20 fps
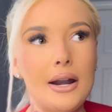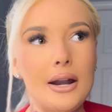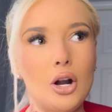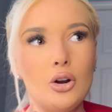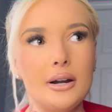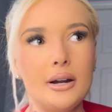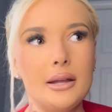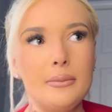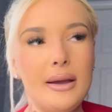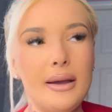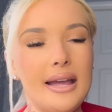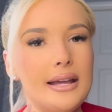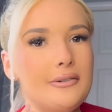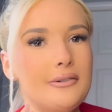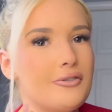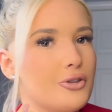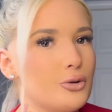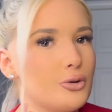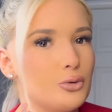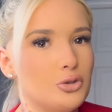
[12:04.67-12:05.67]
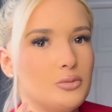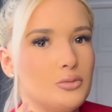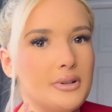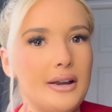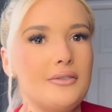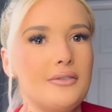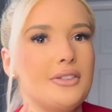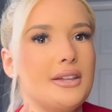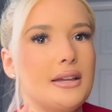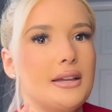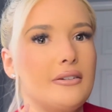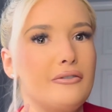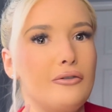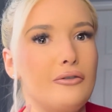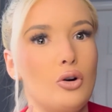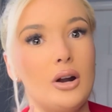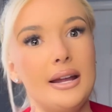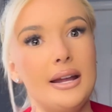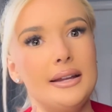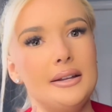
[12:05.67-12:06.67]
already paid for the room and everything
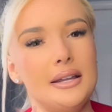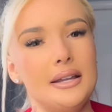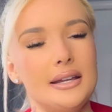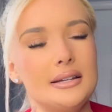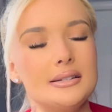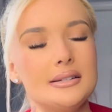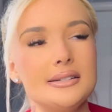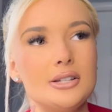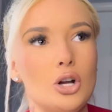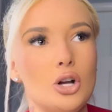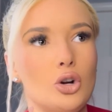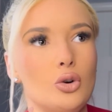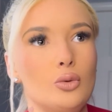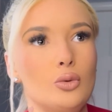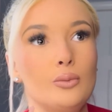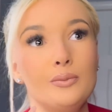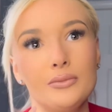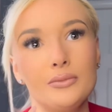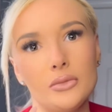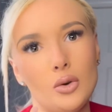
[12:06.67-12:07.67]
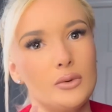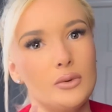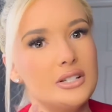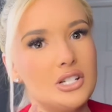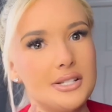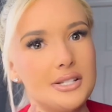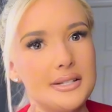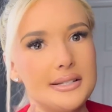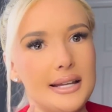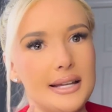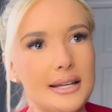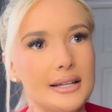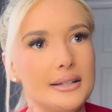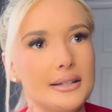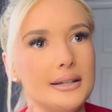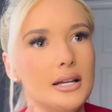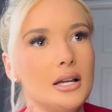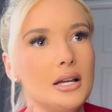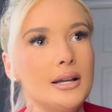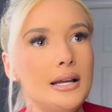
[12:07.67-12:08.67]
for 8 days. So we just
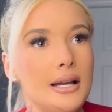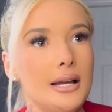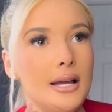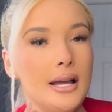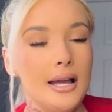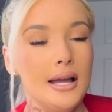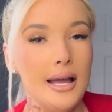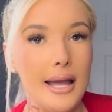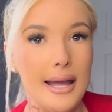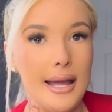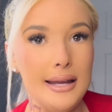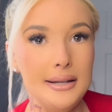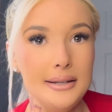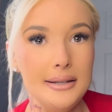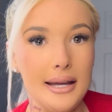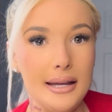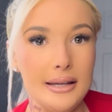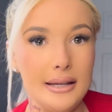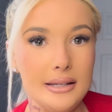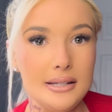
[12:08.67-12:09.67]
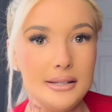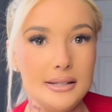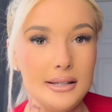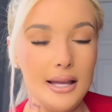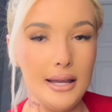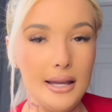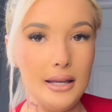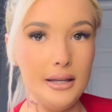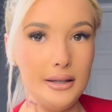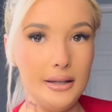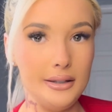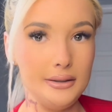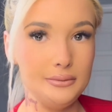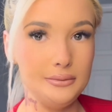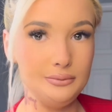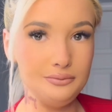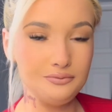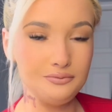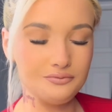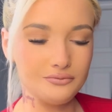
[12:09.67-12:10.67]
stayed 8 days.
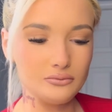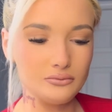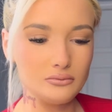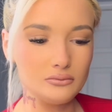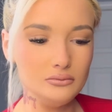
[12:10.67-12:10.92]
And